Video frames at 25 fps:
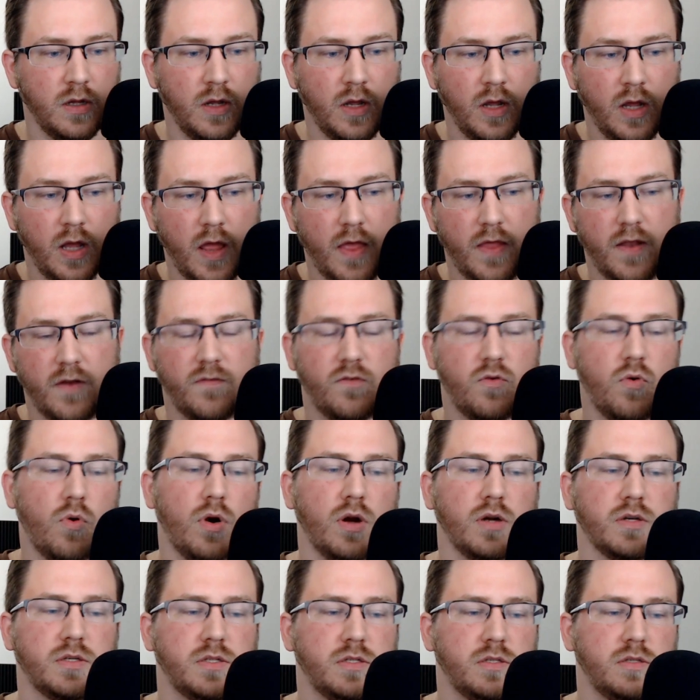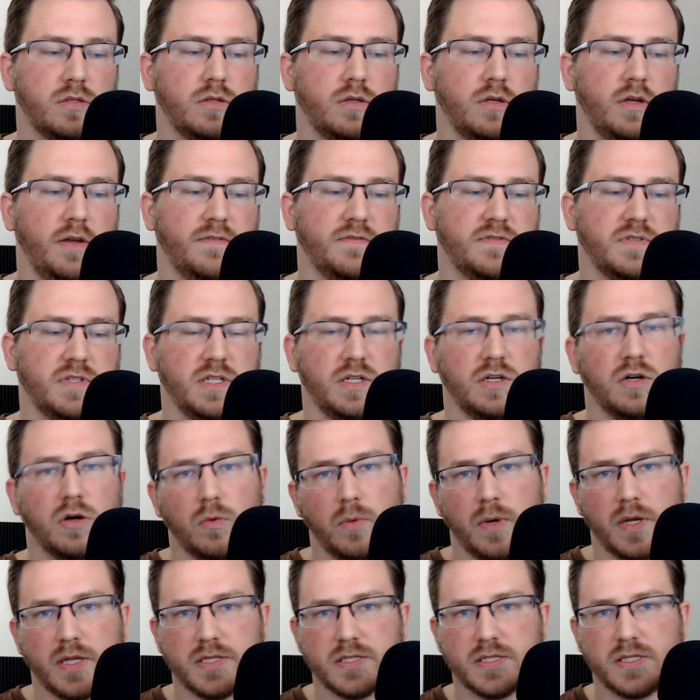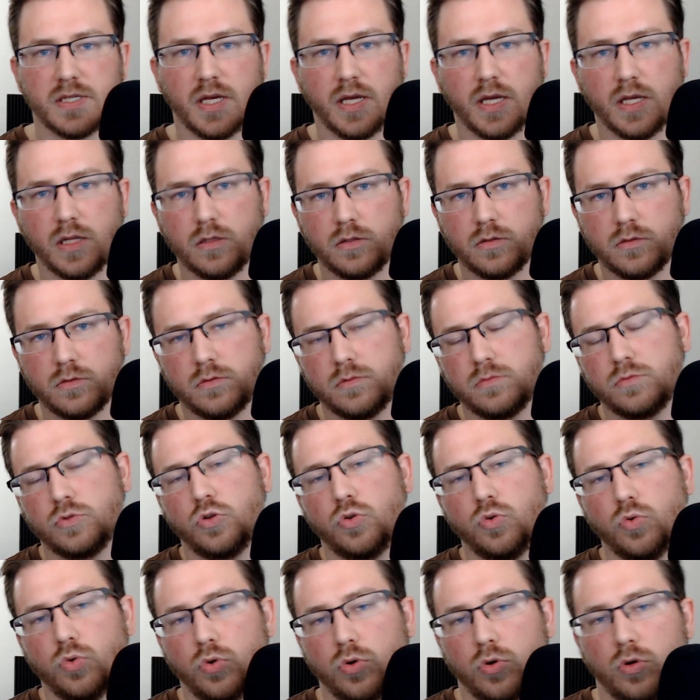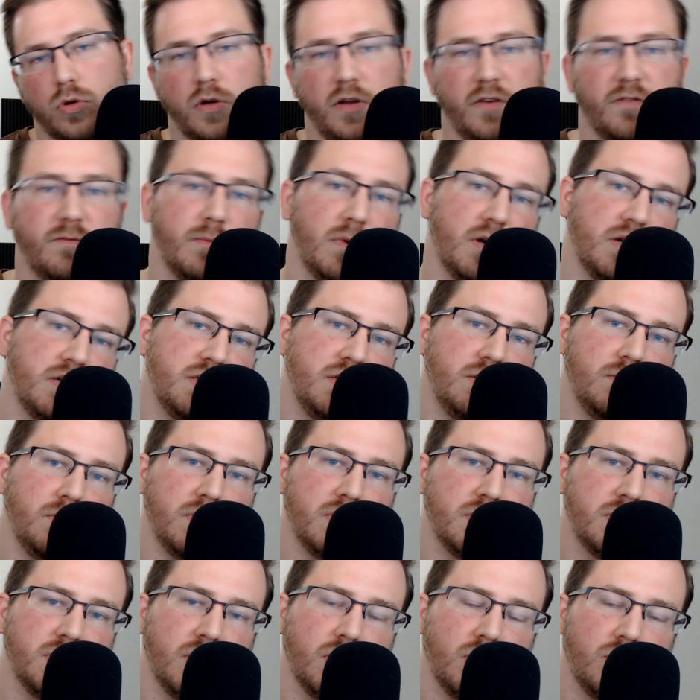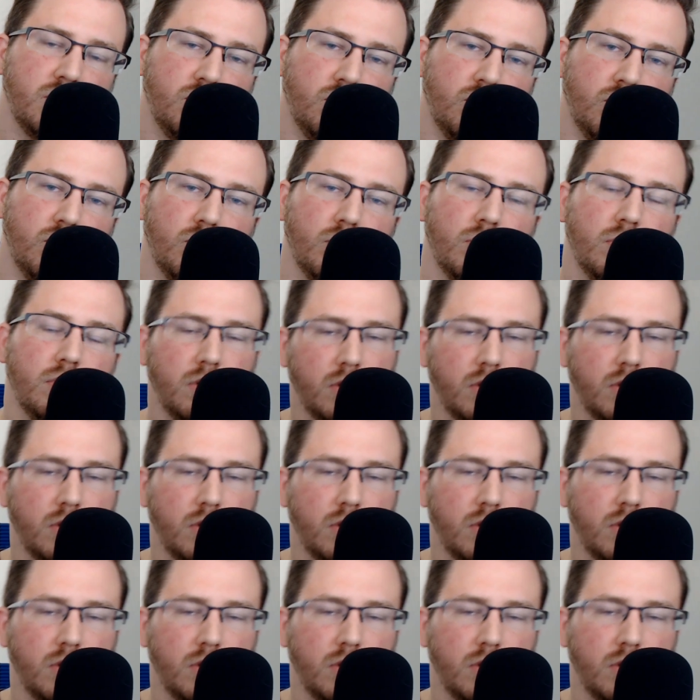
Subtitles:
And then, of course, if Zeal wins it, cool. If Mercy wins it, cool.